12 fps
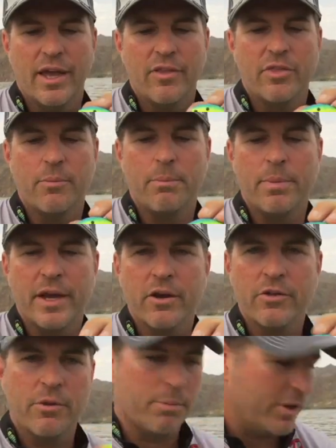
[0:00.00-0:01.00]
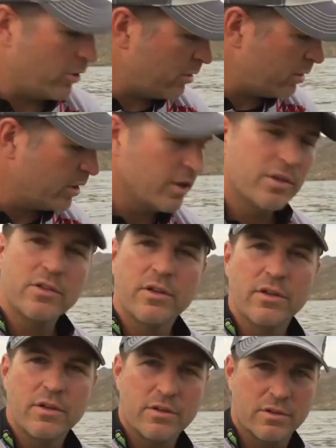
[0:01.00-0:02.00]
and the bigger the bill,
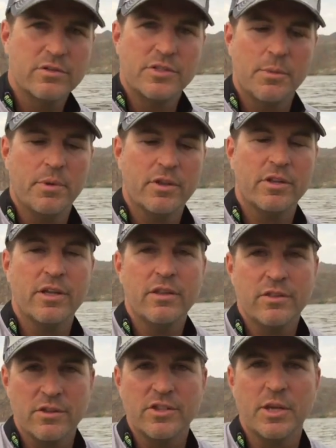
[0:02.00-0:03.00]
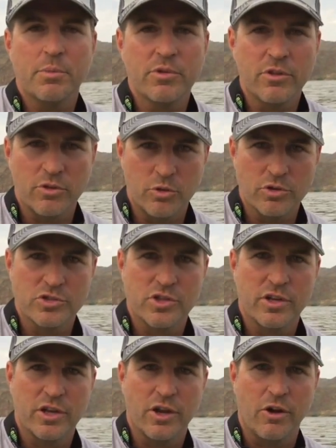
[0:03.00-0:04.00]
typically, the deeper the lure is
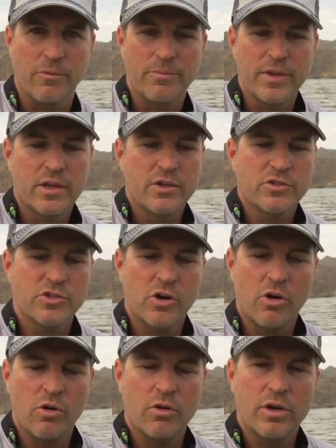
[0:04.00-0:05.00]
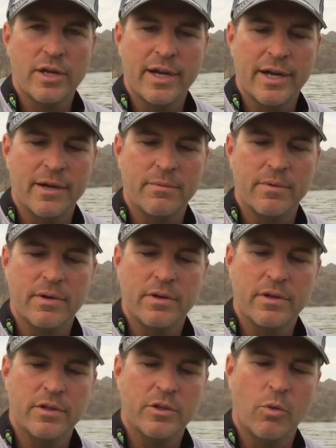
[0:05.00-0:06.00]
going to go. So
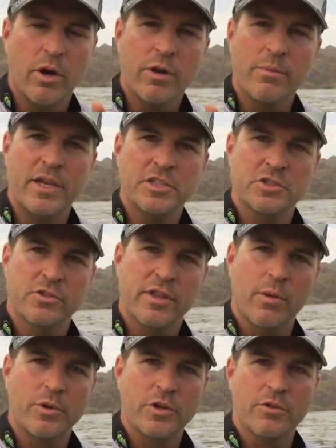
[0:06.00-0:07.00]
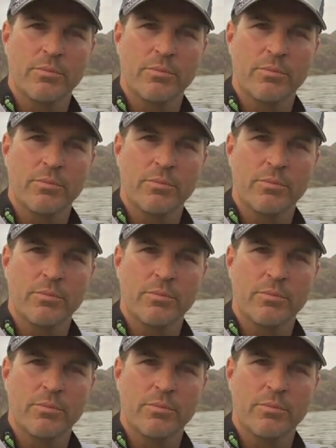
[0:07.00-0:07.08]
you want to make sure that when